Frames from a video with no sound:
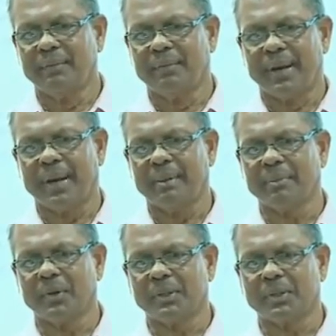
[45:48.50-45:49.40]
when
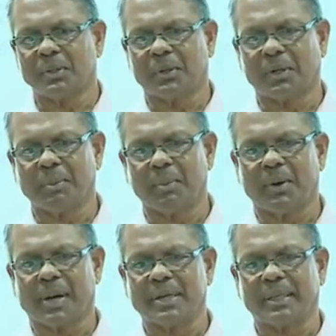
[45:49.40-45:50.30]
I'm going to talk
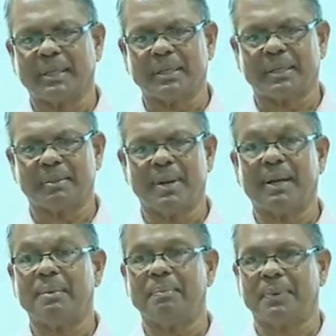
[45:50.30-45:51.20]
about rationalism
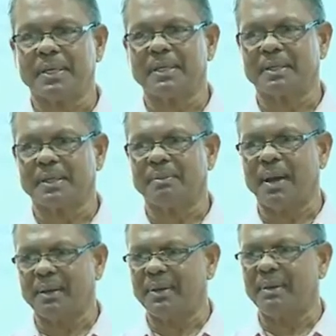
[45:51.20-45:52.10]
and empiricism,
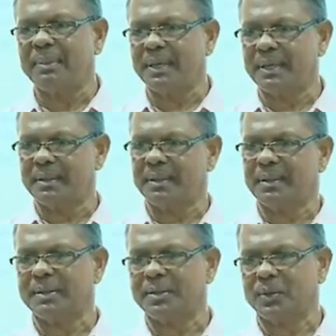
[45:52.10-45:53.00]
I will be
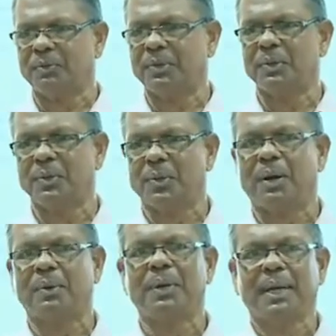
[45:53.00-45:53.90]
showing you
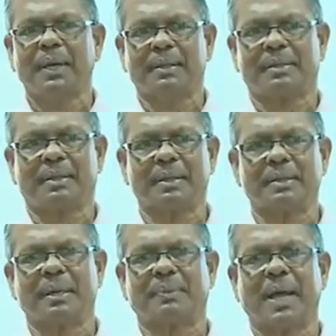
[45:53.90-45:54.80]
how this
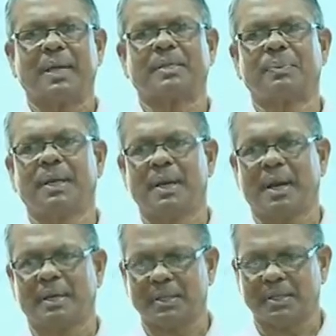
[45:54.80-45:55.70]
concept has been
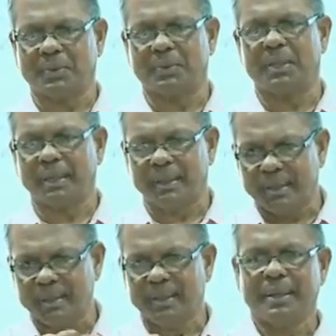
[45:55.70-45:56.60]
understood in
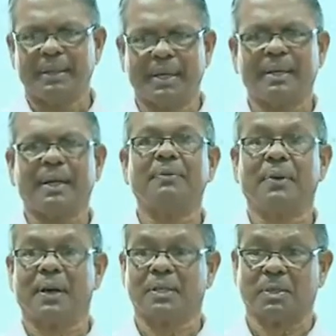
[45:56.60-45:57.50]
the general
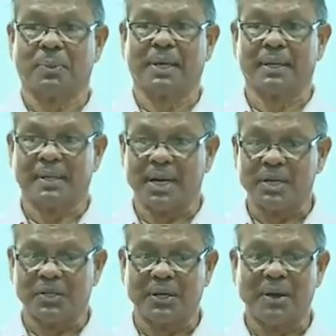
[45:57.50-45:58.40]
philosophical
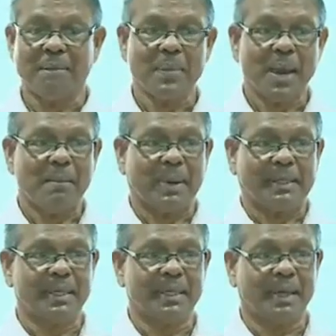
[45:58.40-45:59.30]
tradition.
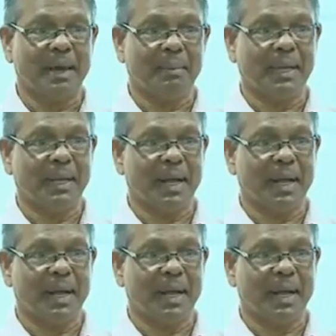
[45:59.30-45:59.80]
But Chintame